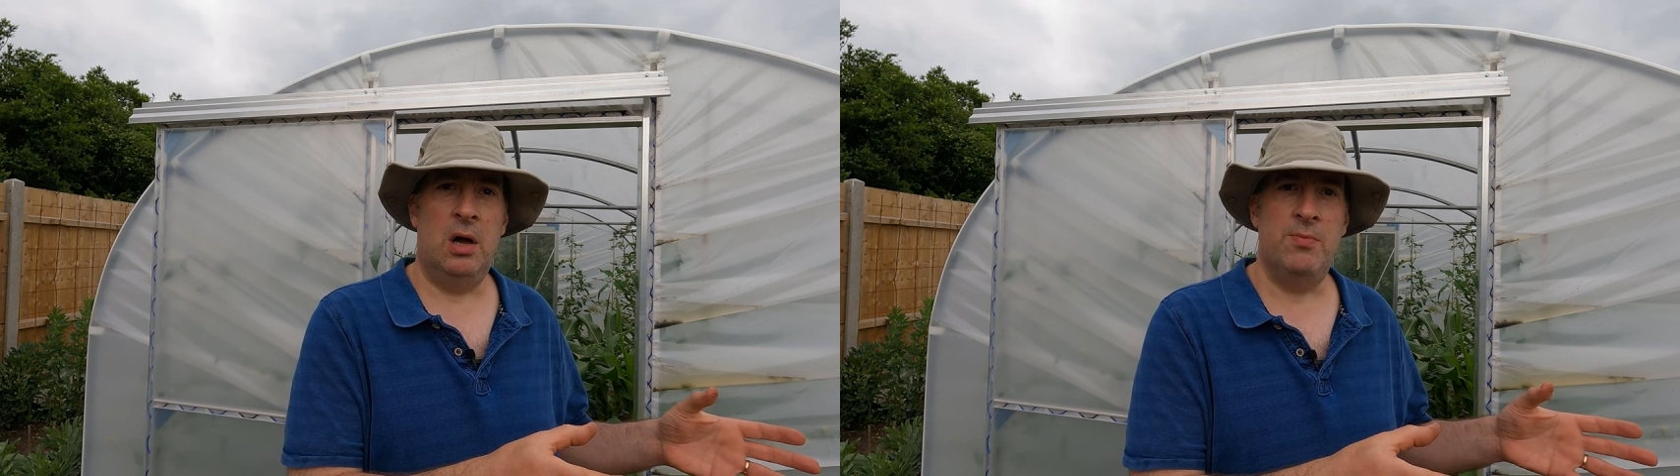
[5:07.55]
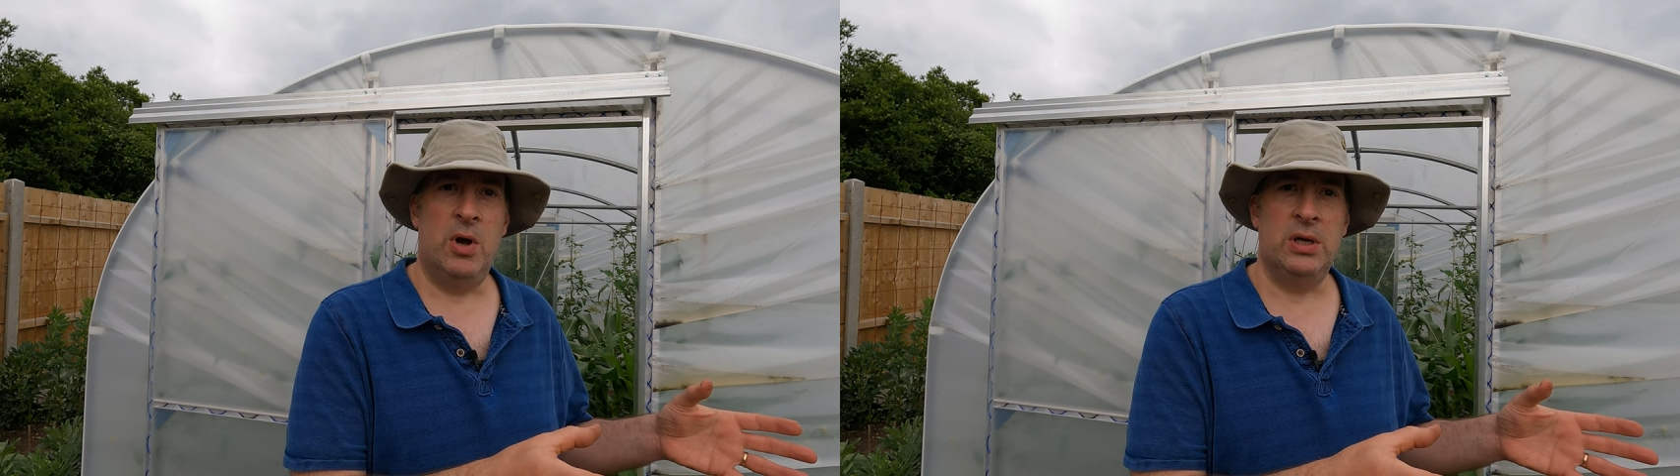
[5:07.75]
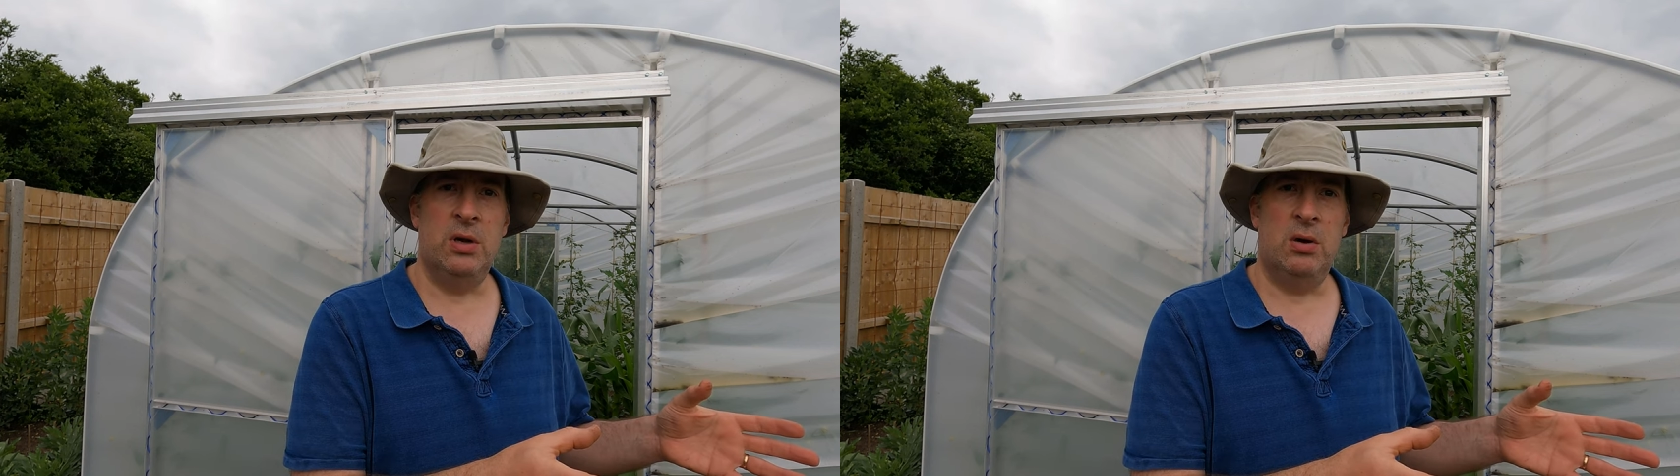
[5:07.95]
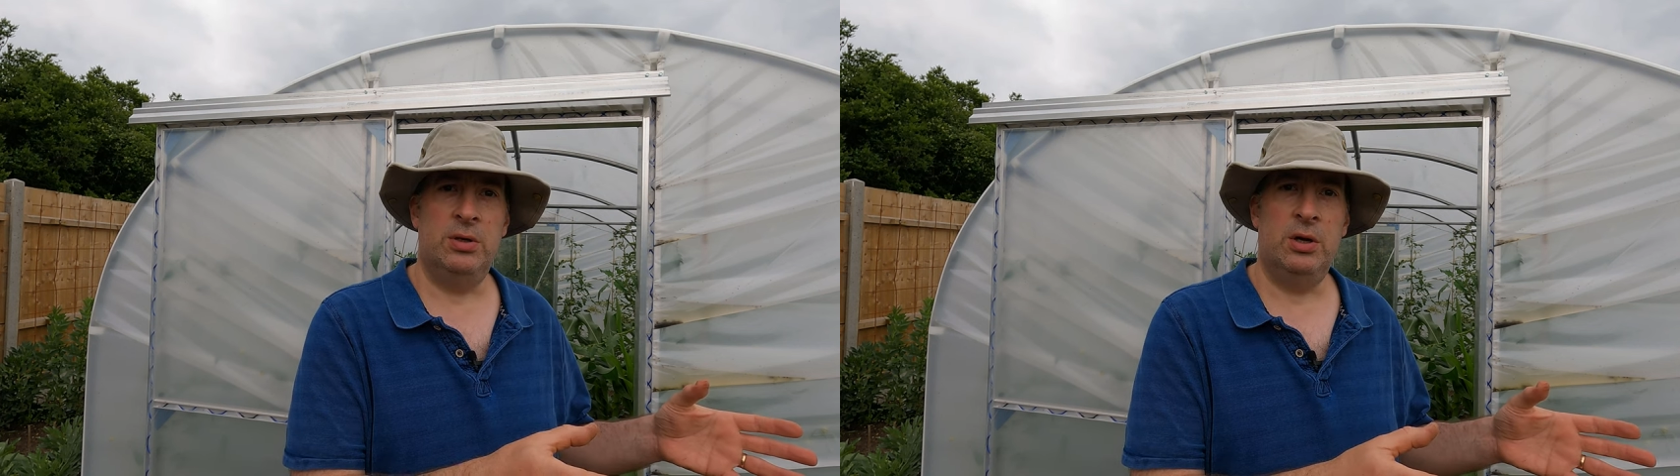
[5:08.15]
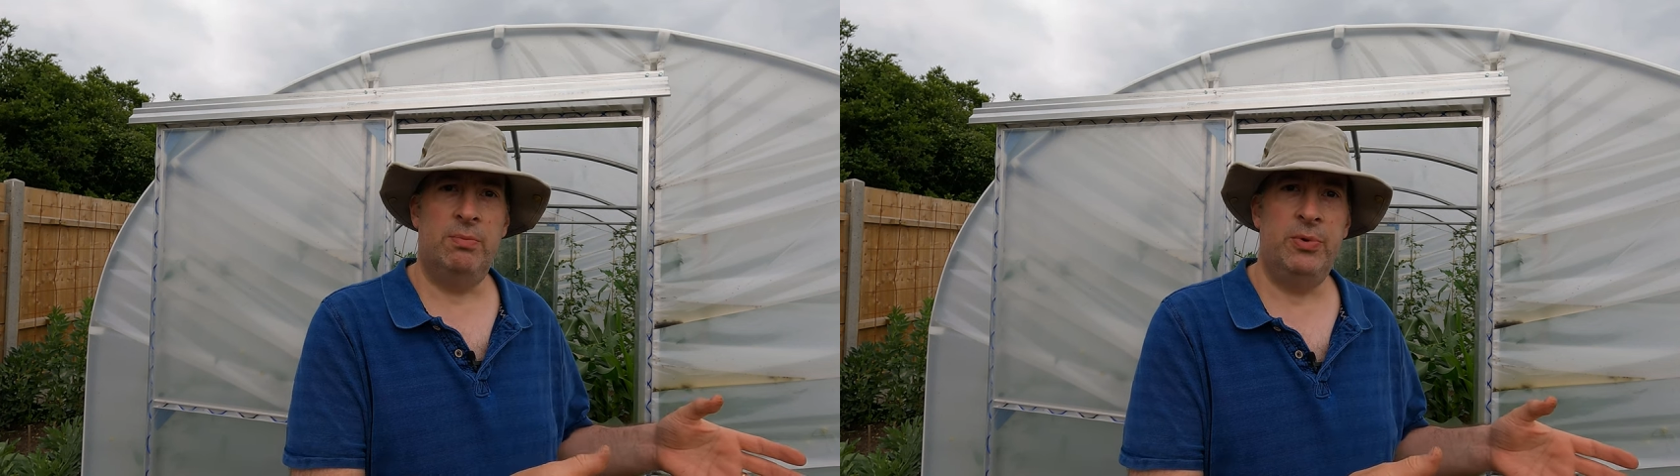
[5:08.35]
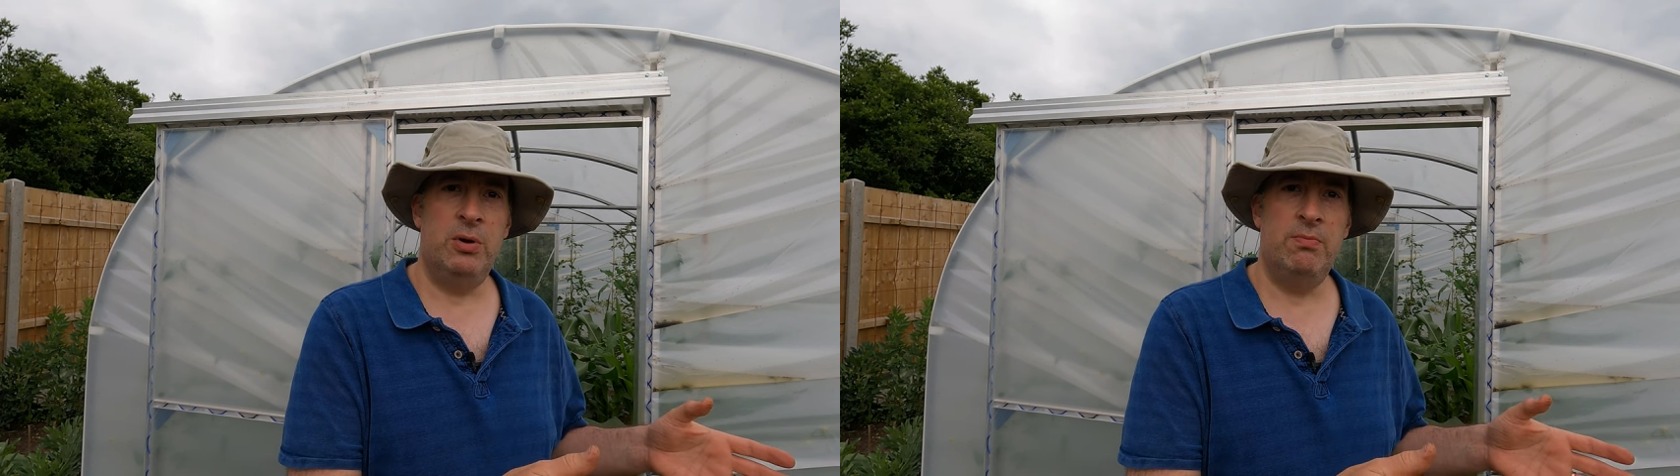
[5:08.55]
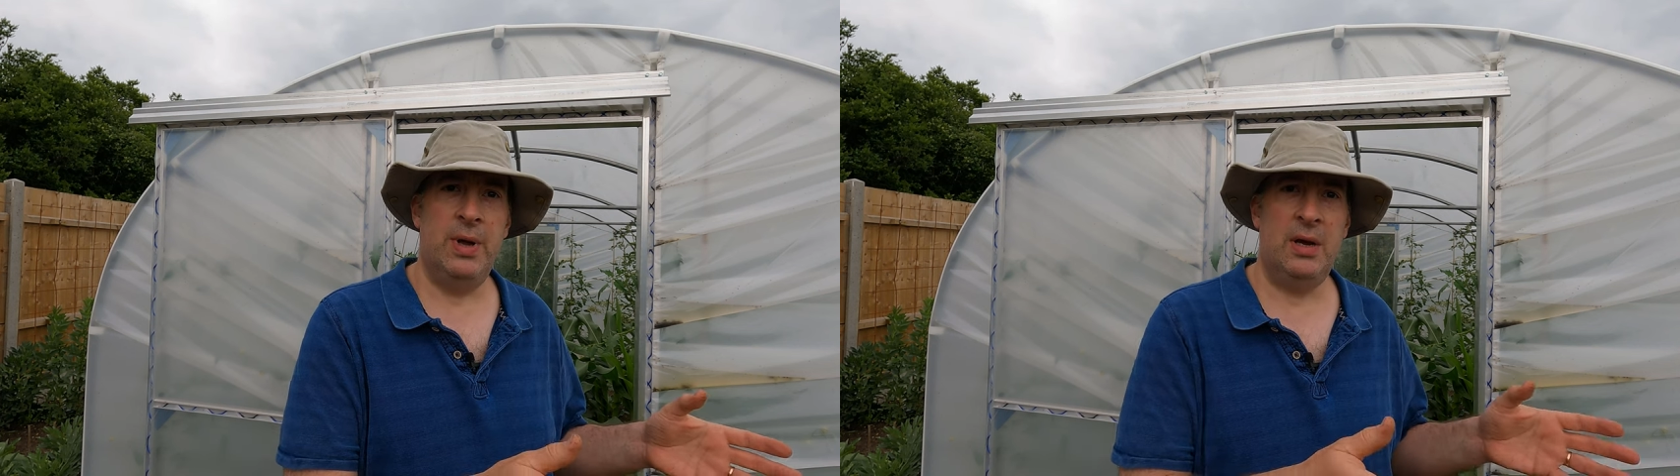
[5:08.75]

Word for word: I might not adopt them,